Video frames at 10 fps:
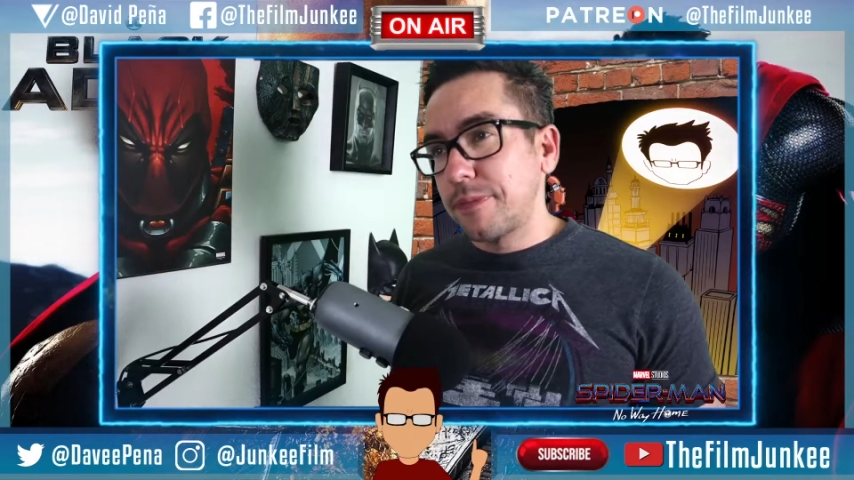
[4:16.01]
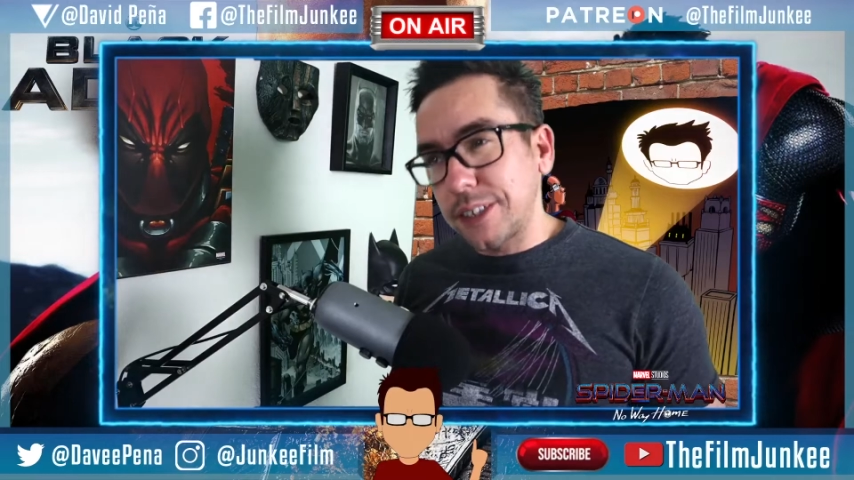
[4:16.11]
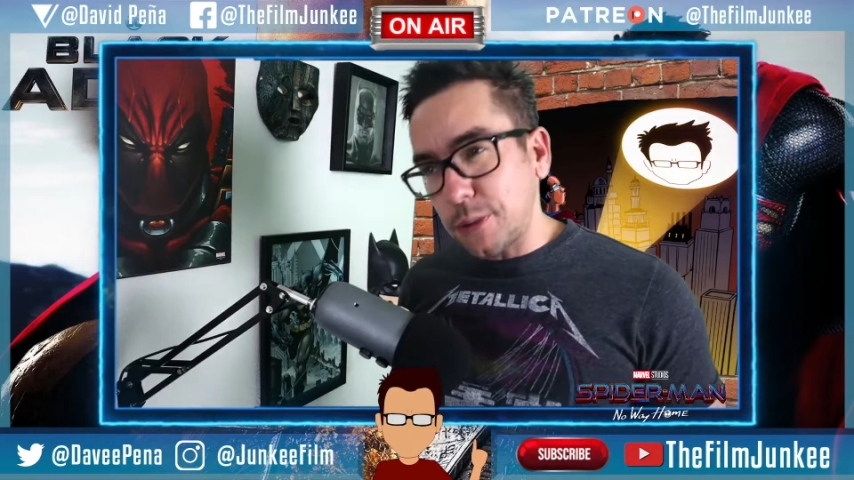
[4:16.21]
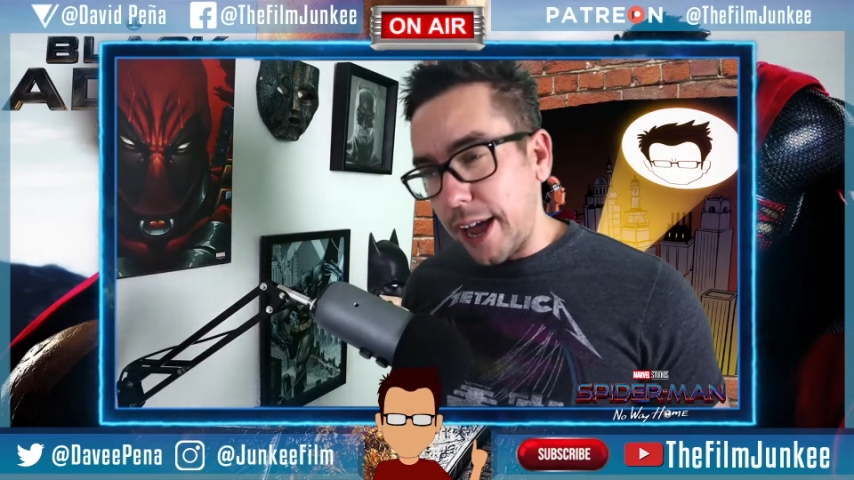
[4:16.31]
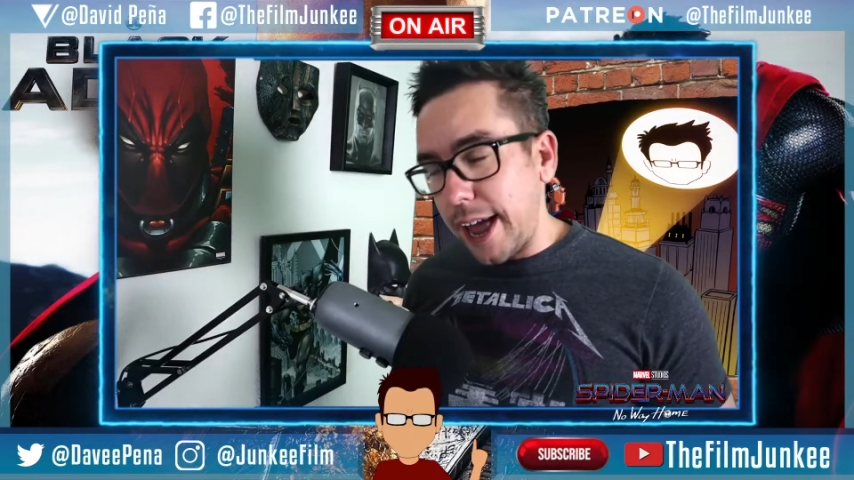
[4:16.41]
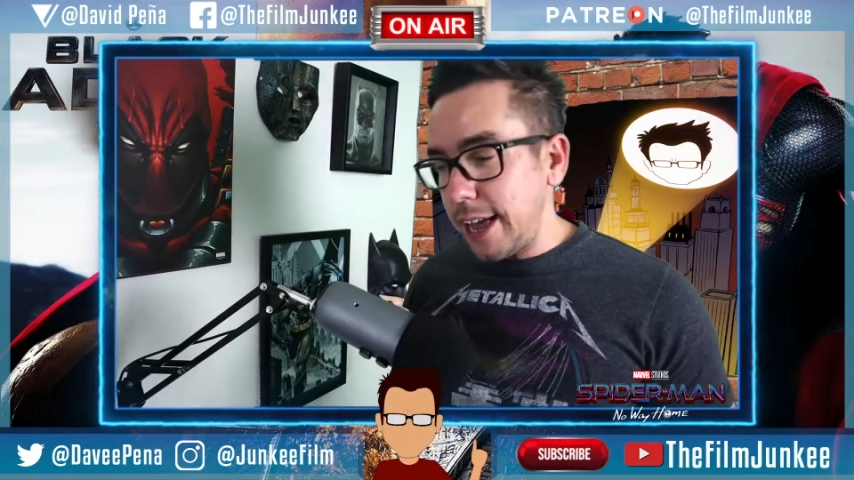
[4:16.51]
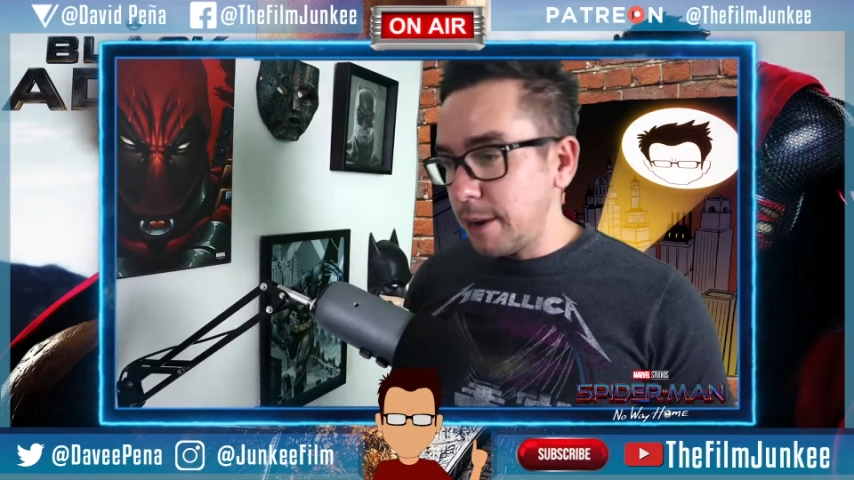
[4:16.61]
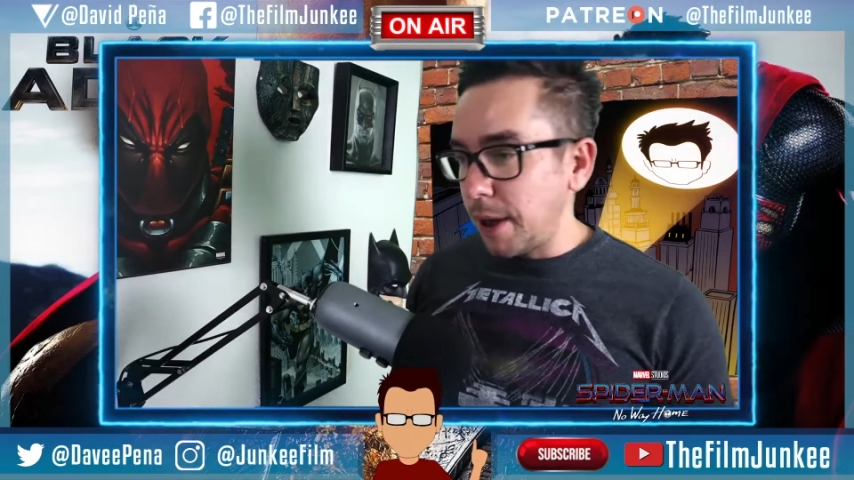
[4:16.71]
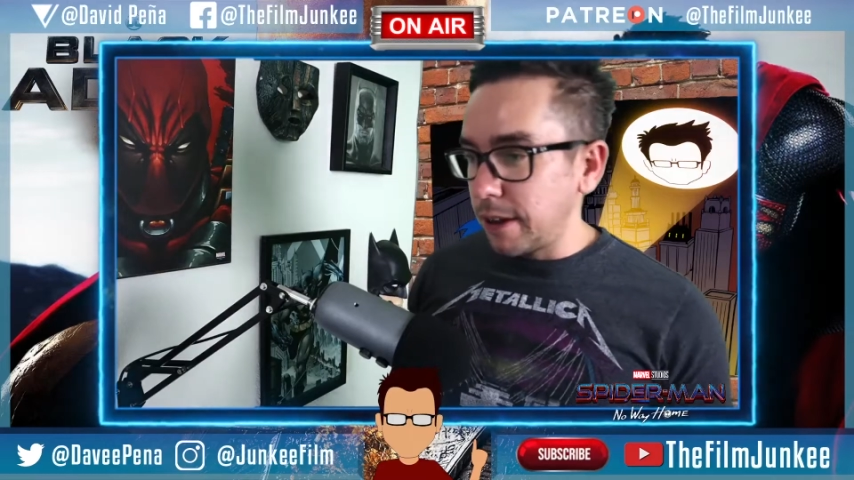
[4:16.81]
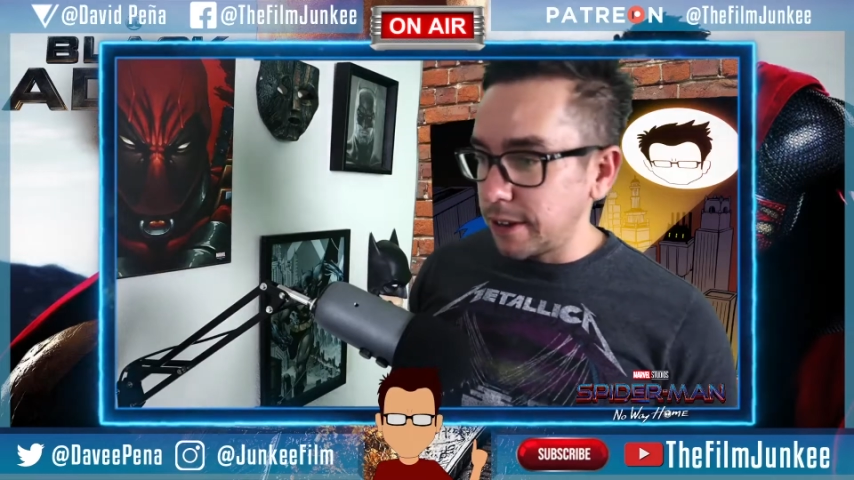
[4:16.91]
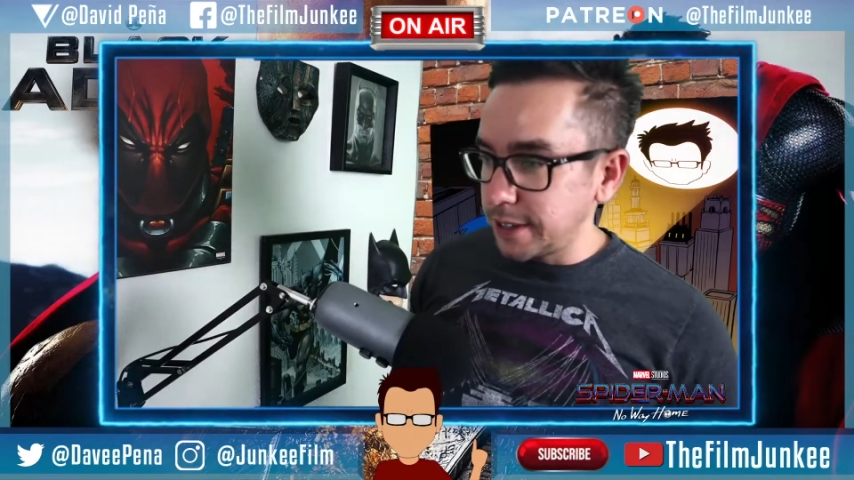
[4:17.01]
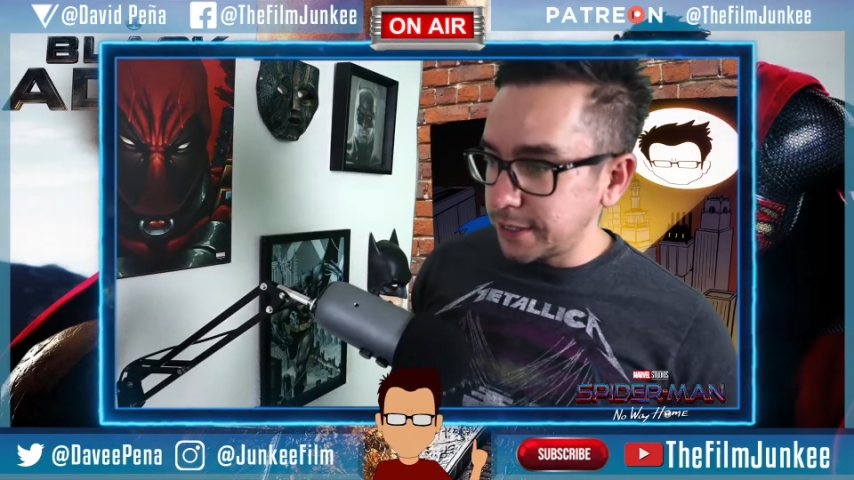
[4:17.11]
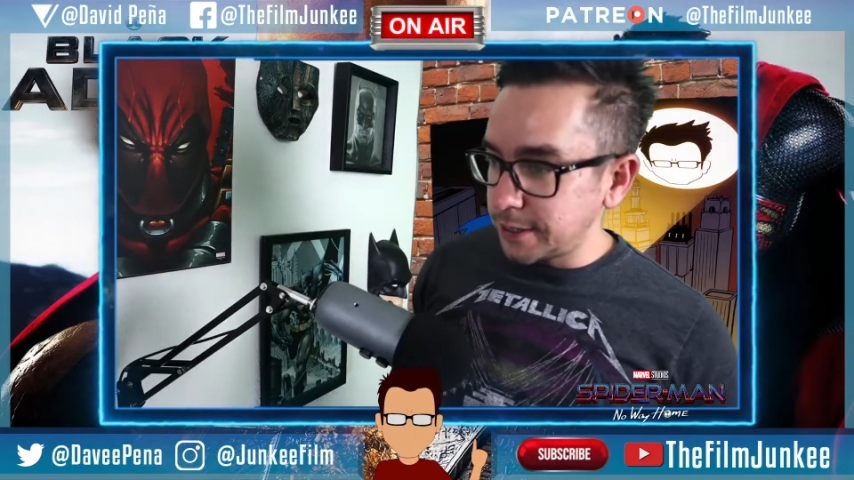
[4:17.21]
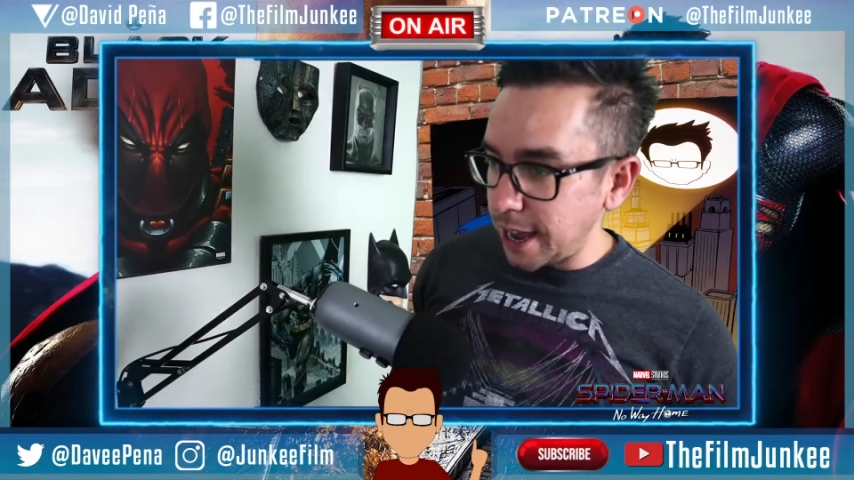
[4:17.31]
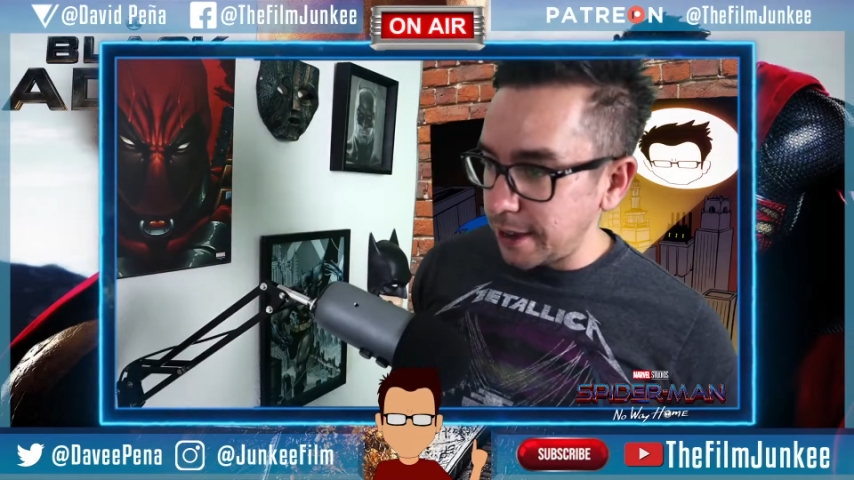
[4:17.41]
That's what I hate about all
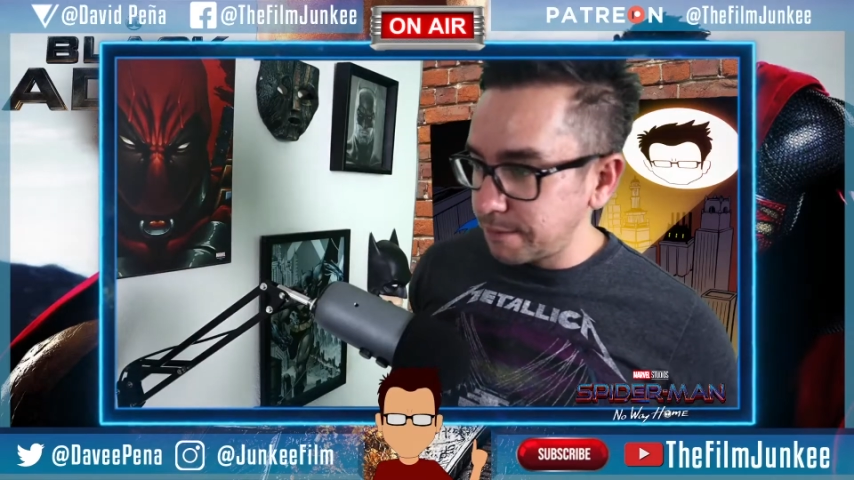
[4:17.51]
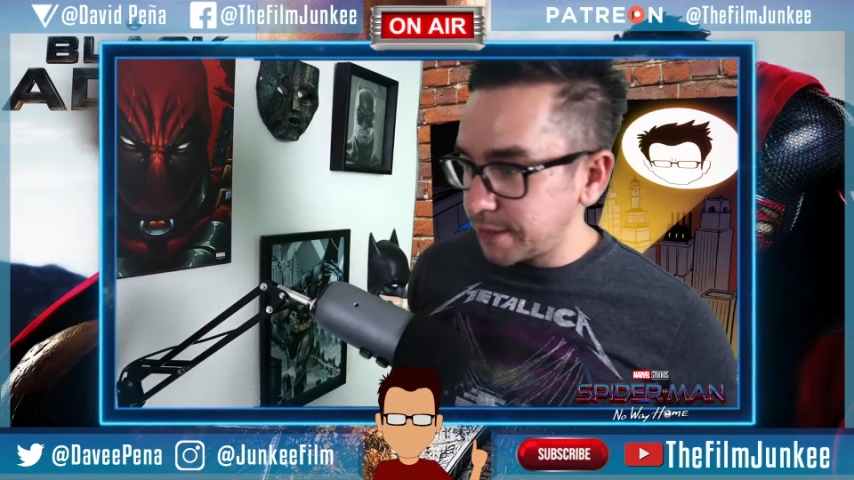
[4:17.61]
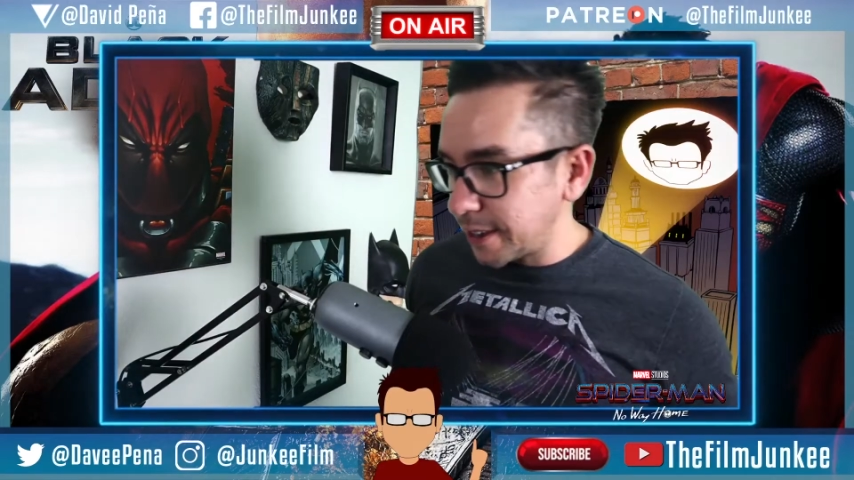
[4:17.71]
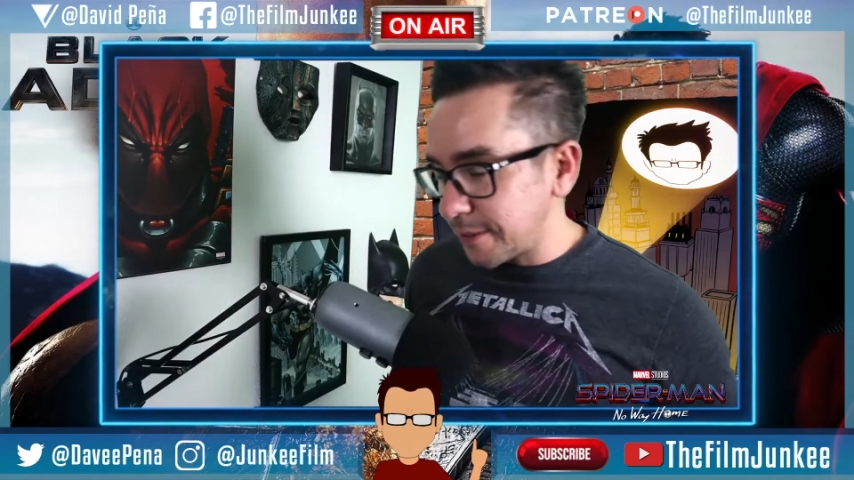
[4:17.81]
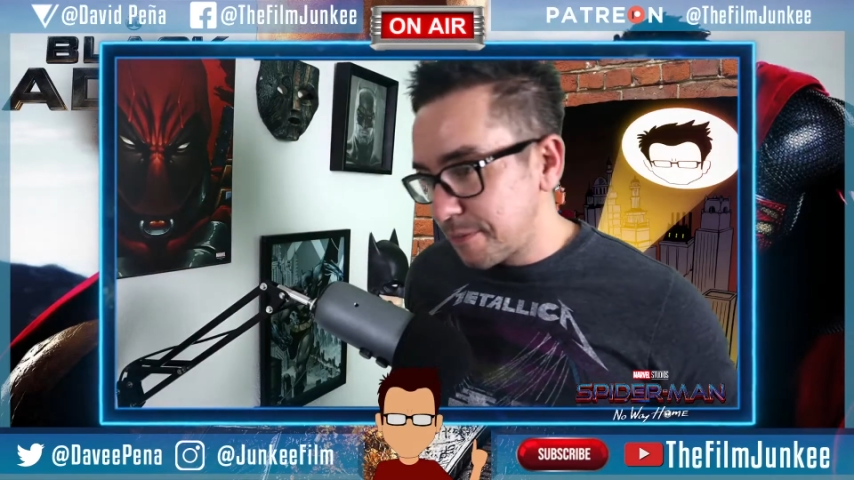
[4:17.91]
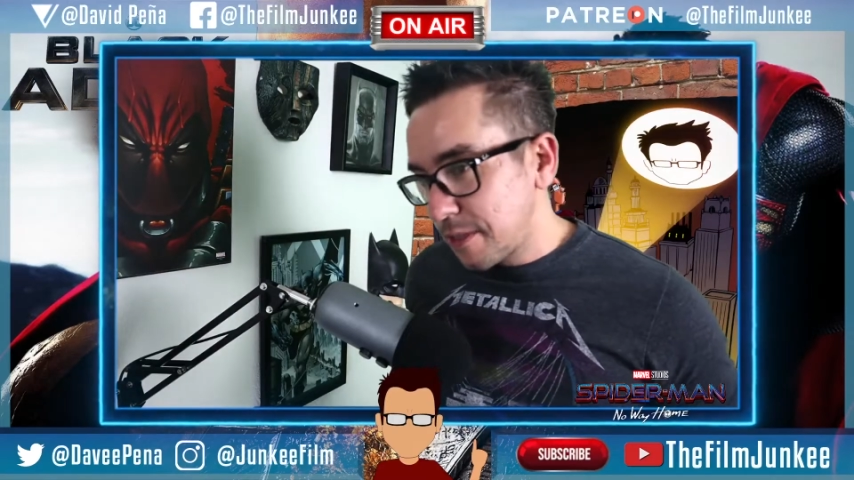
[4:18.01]
this now. It's like,